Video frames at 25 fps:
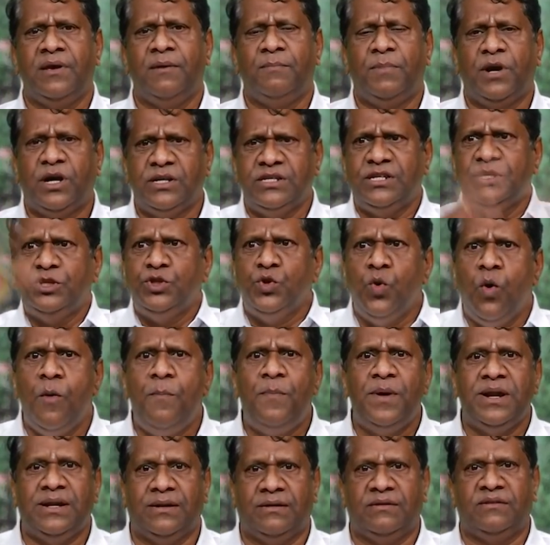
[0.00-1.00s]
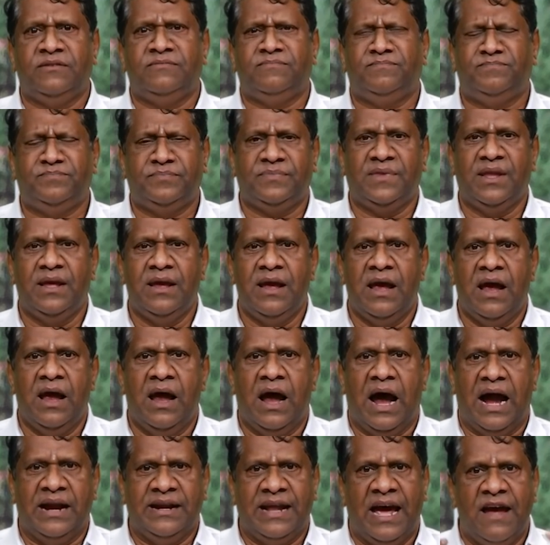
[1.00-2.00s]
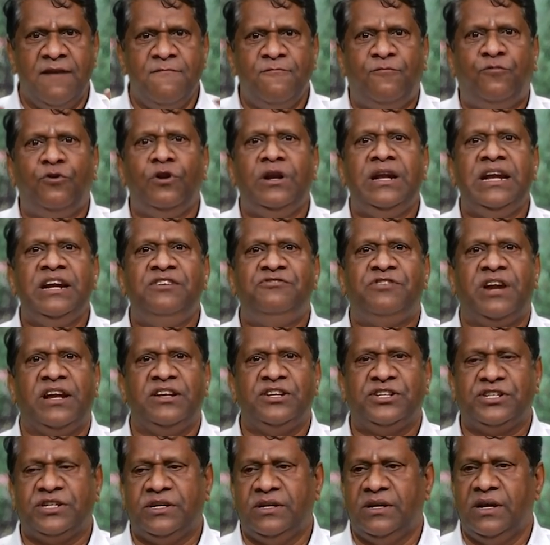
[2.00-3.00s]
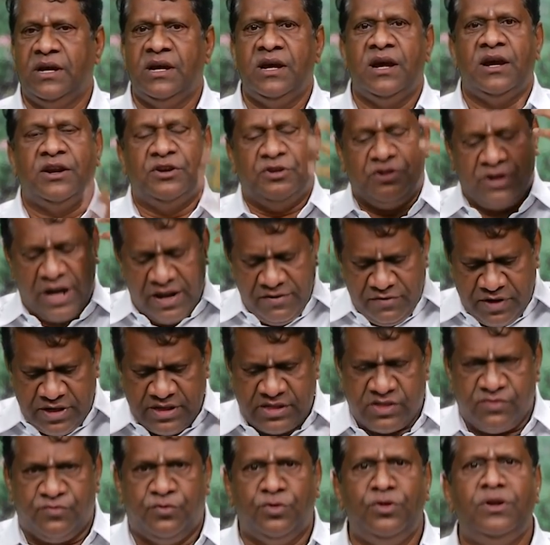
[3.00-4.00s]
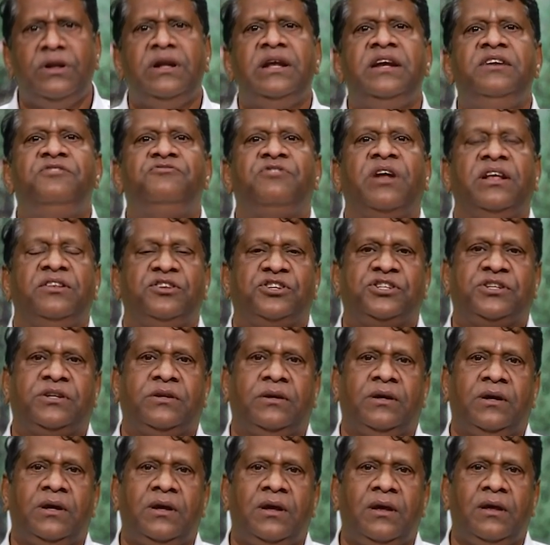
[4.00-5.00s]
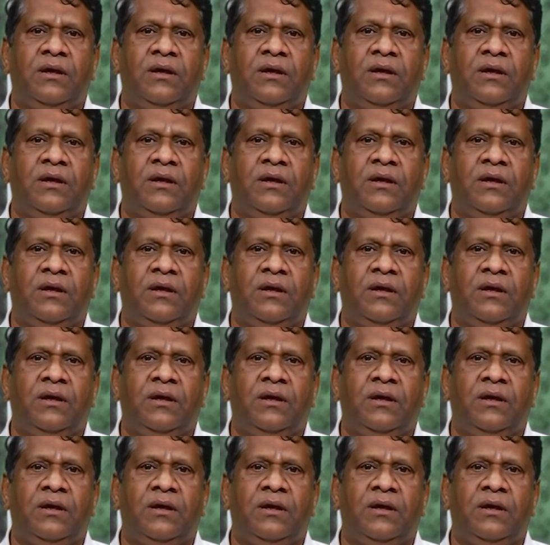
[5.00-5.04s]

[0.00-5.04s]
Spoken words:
Because it is open. And I am fully drenched. Driver is fully drenched.